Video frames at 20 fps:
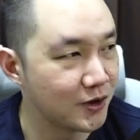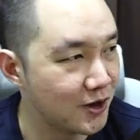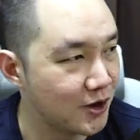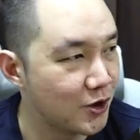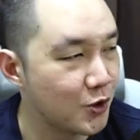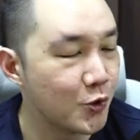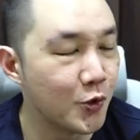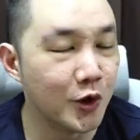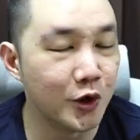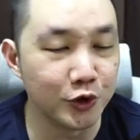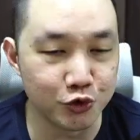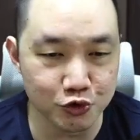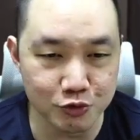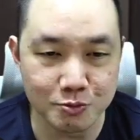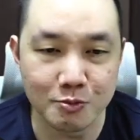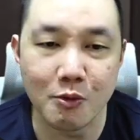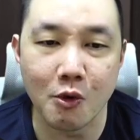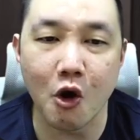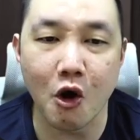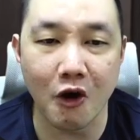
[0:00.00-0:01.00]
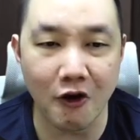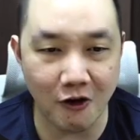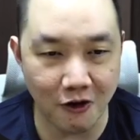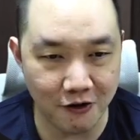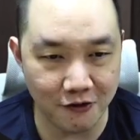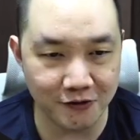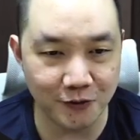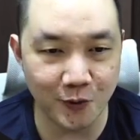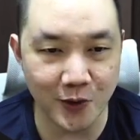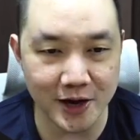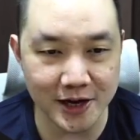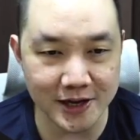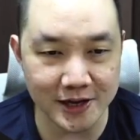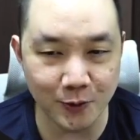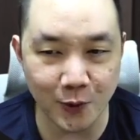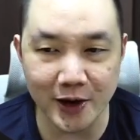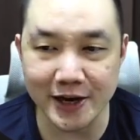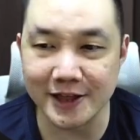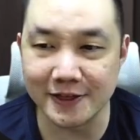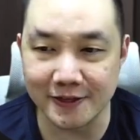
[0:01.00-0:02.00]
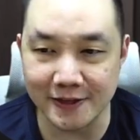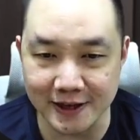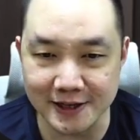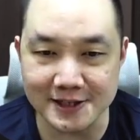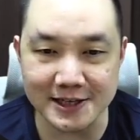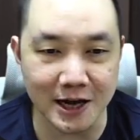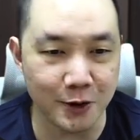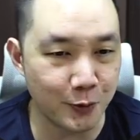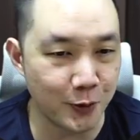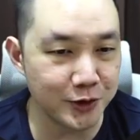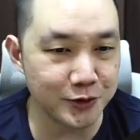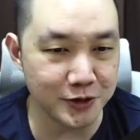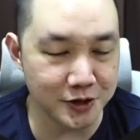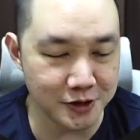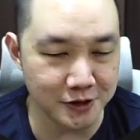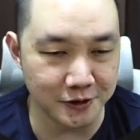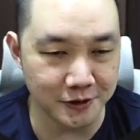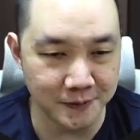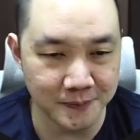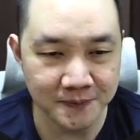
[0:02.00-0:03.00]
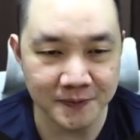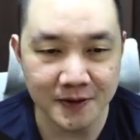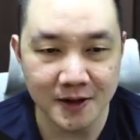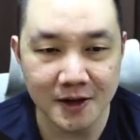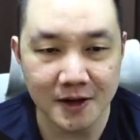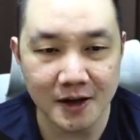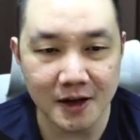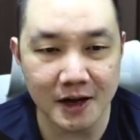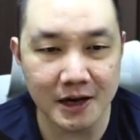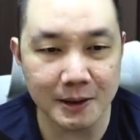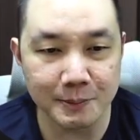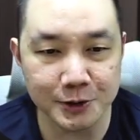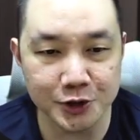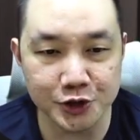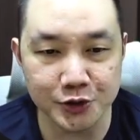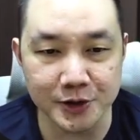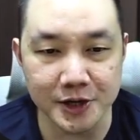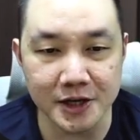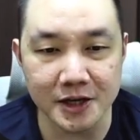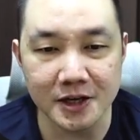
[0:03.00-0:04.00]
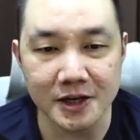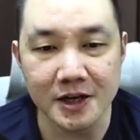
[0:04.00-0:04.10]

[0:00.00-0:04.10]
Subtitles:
do more of what it thinks I want to hear. And number three,